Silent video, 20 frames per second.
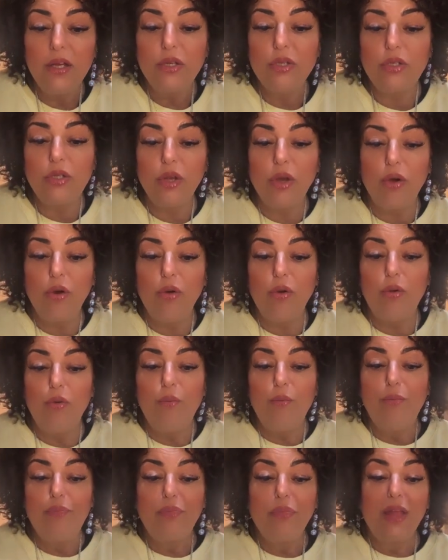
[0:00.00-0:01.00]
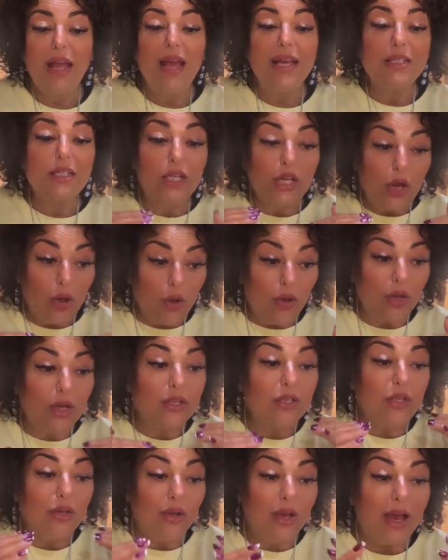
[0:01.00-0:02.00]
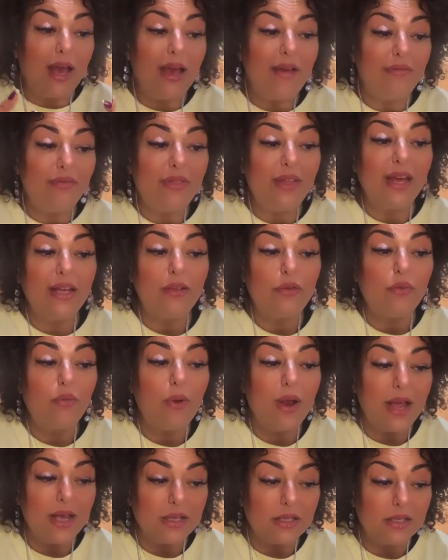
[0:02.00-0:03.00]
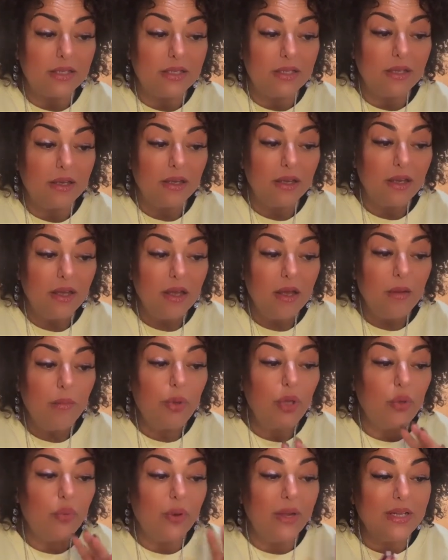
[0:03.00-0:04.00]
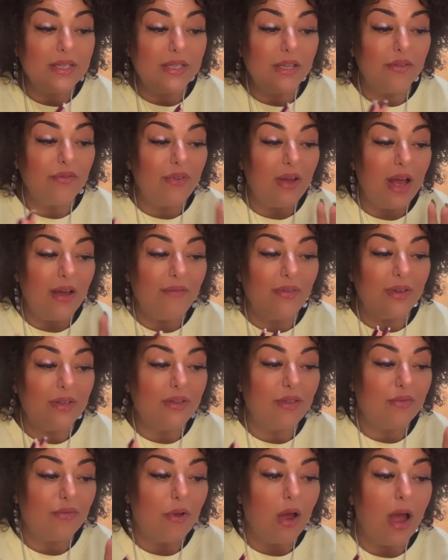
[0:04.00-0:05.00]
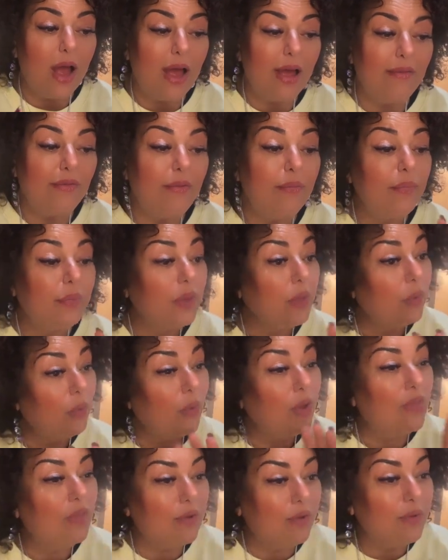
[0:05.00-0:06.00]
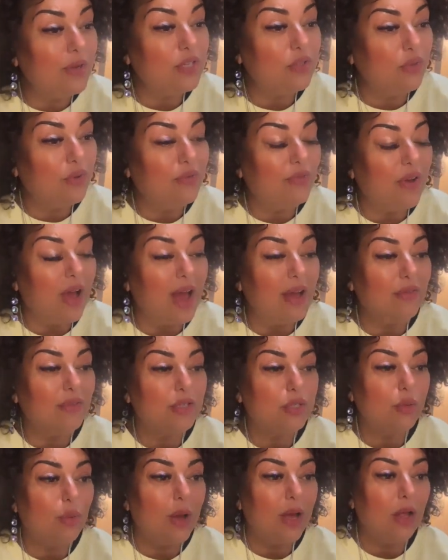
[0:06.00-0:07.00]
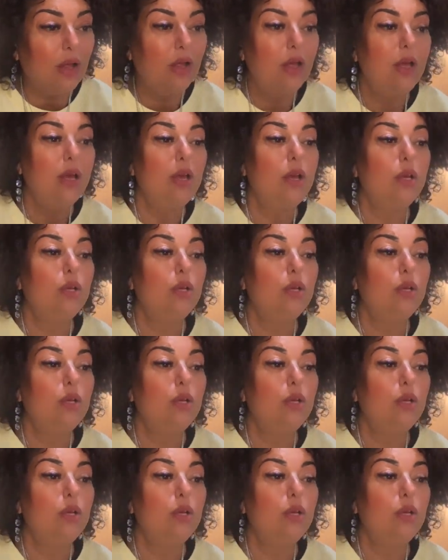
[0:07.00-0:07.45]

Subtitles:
So as long as you have that rest between survive and thrive, well, there is revive as well.